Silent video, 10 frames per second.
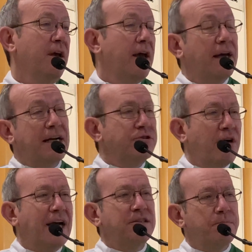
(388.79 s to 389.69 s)
and I
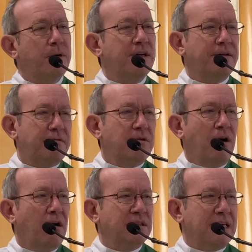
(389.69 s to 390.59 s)
tried to put it
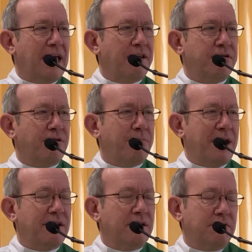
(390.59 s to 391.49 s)
all together and
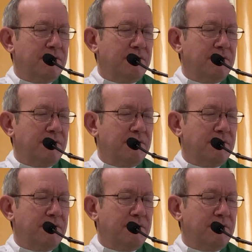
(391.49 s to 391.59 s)
make it